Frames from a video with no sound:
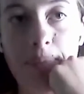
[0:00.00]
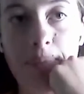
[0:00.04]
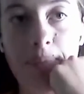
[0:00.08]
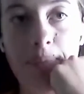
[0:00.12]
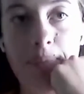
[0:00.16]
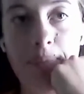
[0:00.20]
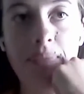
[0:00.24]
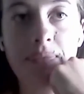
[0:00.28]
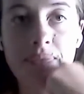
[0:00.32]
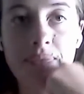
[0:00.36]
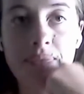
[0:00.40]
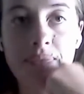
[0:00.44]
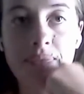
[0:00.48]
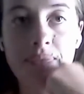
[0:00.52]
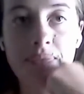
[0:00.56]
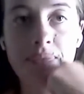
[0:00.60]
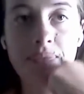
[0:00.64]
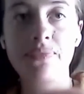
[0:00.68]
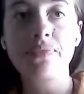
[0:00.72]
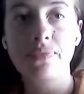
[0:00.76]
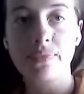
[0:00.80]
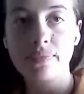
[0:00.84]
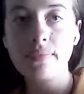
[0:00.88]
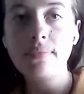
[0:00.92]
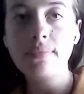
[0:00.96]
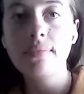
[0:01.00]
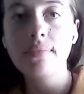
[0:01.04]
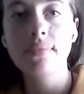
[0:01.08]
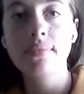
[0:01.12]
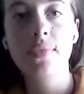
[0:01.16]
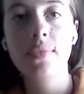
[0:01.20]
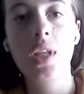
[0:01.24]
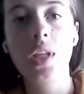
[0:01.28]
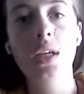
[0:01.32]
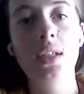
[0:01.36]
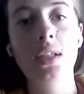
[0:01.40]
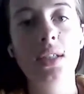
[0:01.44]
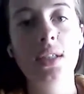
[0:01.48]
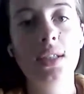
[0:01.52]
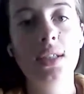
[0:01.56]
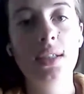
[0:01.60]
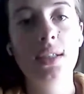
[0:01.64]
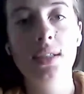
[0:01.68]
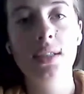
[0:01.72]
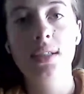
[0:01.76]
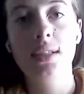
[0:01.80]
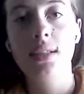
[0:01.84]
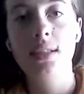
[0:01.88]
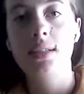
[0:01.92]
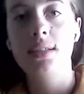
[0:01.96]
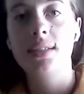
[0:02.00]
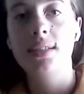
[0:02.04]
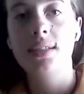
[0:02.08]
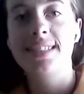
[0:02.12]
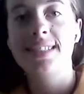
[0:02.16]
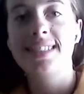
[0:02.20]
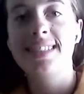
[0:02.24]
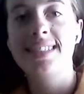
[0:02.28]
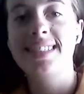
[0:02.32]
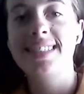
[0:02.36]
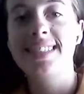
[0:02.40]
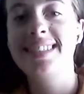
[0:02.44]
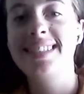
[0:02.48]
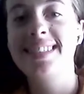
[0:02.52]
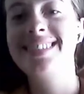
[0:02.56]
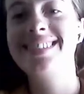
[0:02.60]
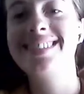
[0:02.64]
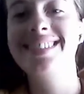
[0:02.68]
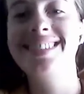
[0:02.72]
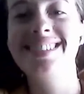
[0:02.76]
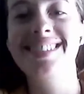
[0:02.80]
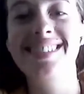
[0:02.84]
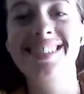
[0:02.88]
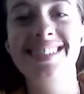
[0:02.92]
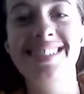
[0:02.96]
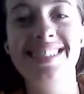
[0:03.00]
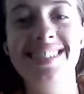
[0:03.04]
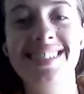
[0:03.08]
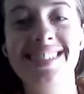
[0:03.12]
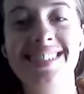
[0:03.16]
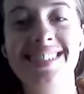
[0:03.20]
Awesome. Well, thank you so mm-hmm. much for taking